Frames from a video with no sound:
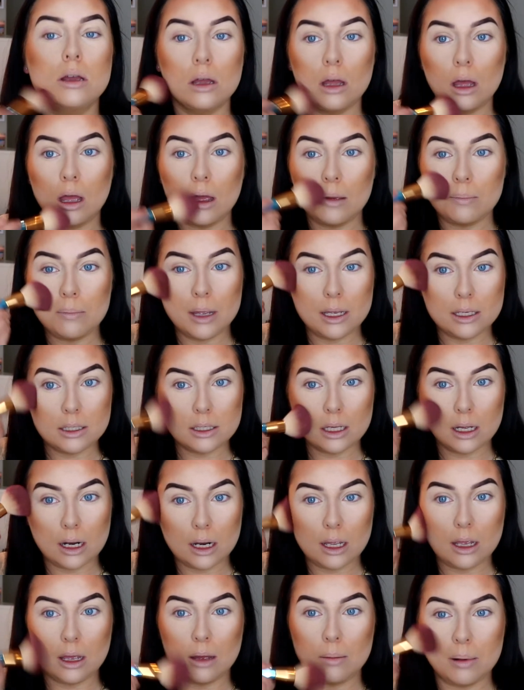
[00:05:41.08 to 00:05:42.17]
I
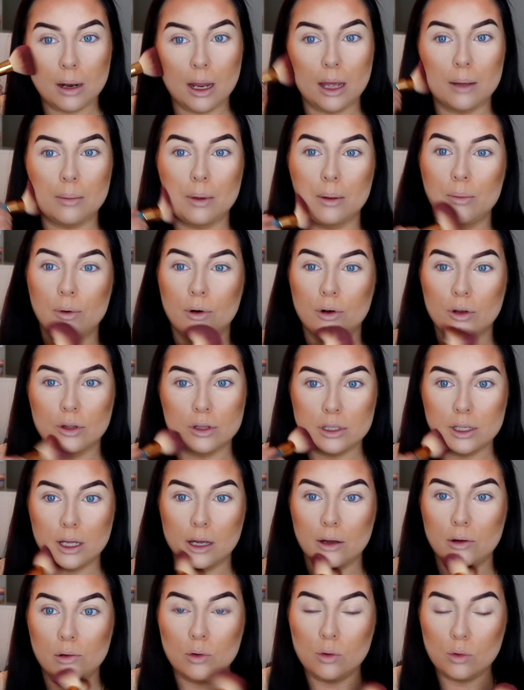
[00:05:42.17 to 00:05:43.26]
basically apply my
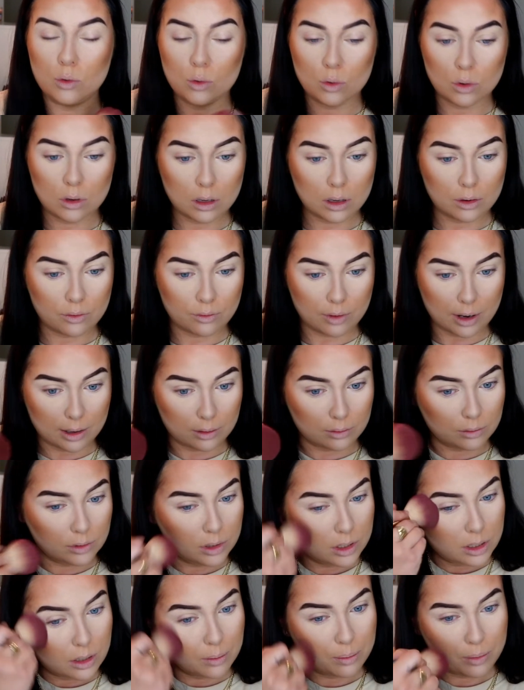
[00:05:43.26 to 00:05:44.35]
bronzer all
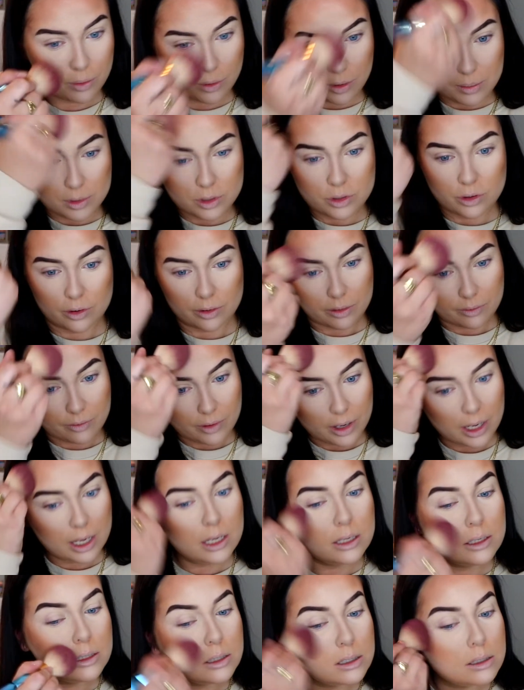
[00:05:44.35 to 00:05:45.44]
around the perimeter of the
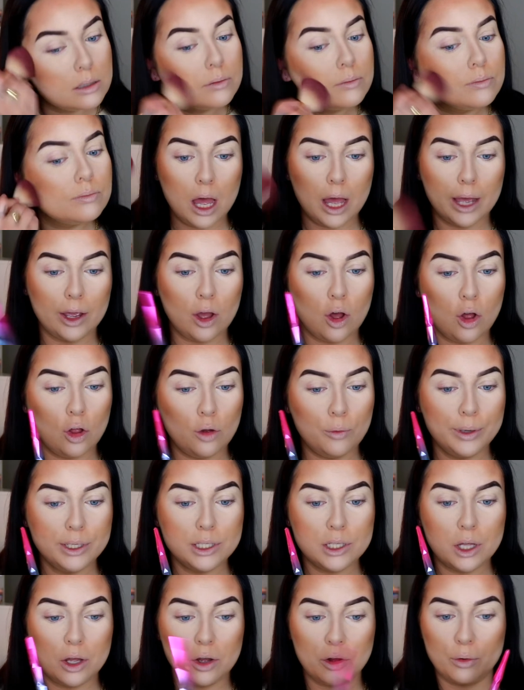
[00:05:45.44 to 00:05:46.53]
face. I always
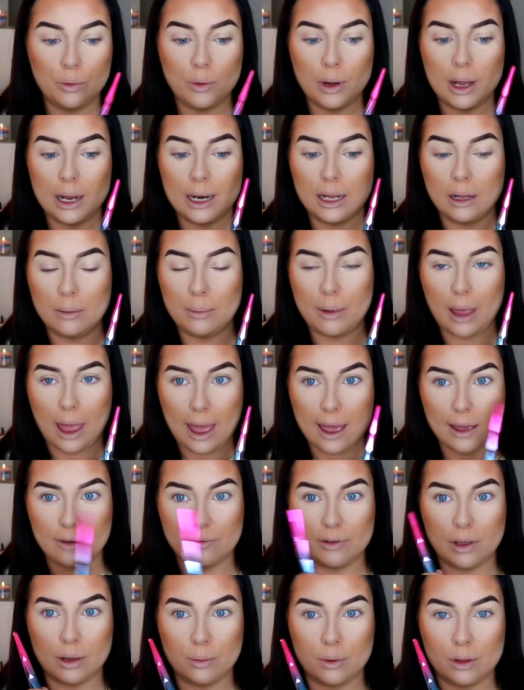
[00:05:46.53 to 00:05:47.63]
go a little bit
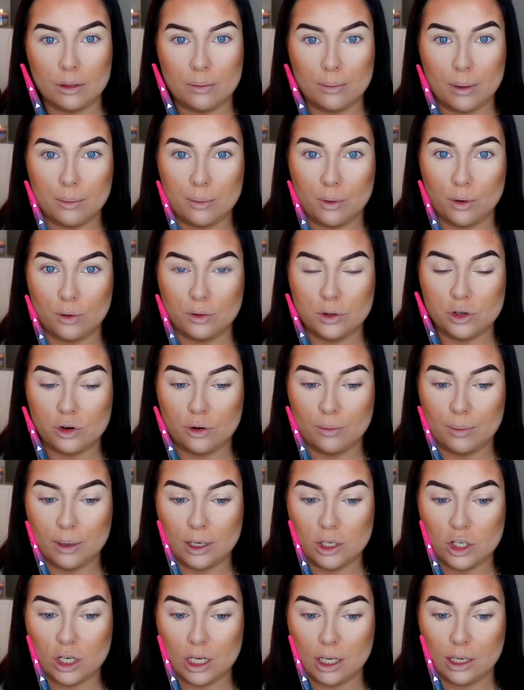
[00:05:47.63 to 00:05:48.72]
heavier with my bronzer on my
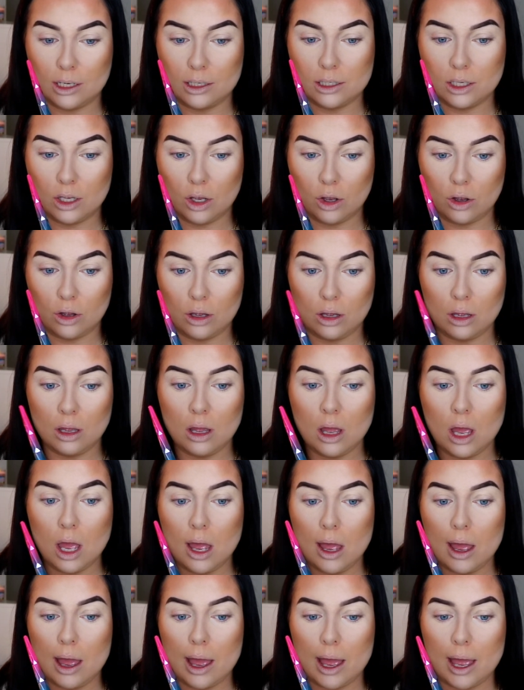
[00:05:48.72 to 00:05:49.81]
cheeks here,
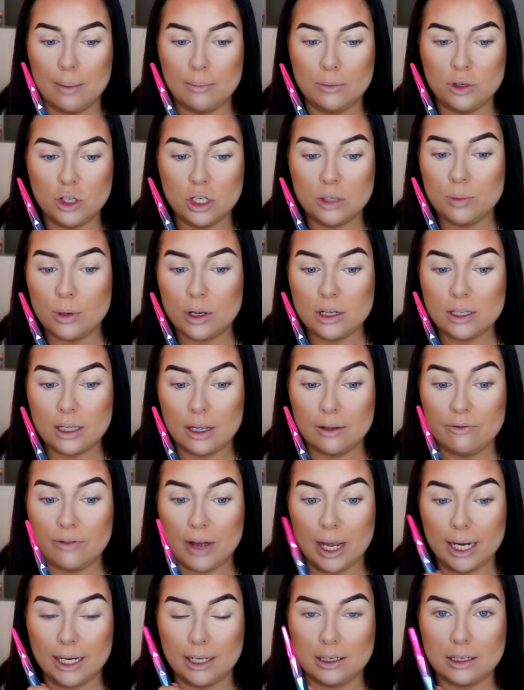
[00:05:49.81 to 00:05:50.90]
just because I
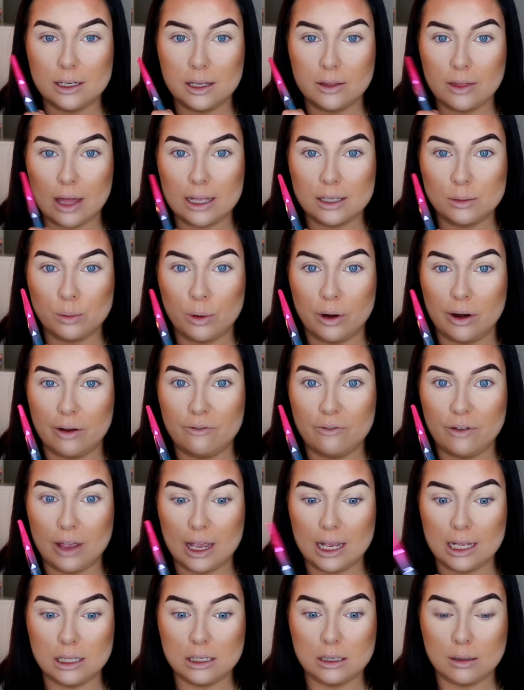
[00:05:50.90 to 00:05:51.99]
find that's where it
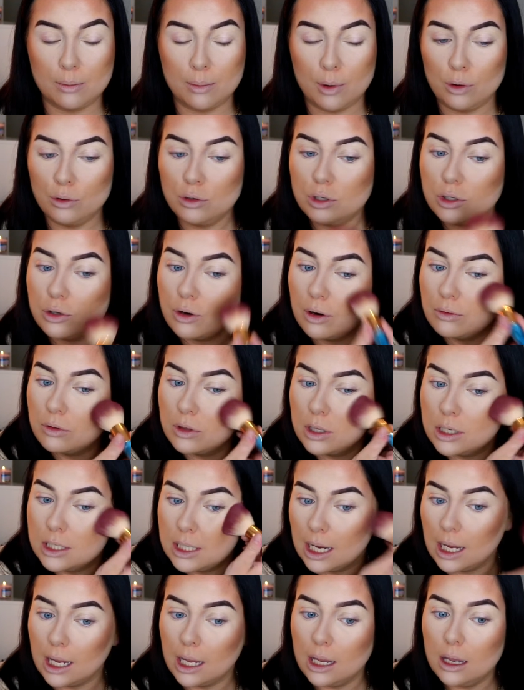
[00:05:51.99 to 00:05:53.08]
fades the most throughout the
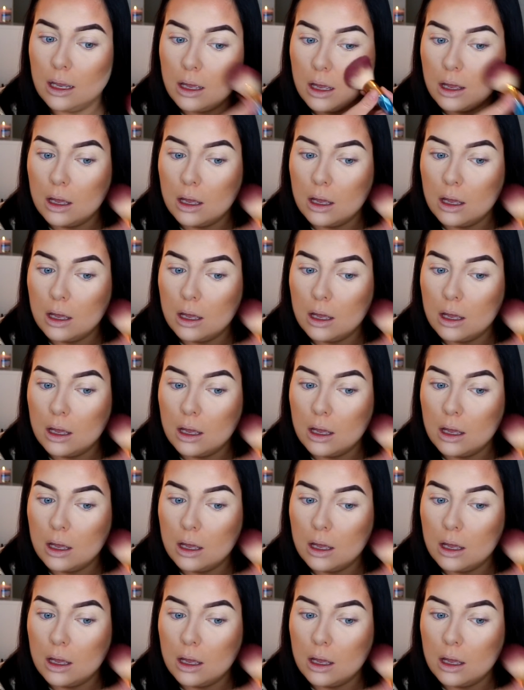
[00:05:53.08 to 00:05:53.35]
day.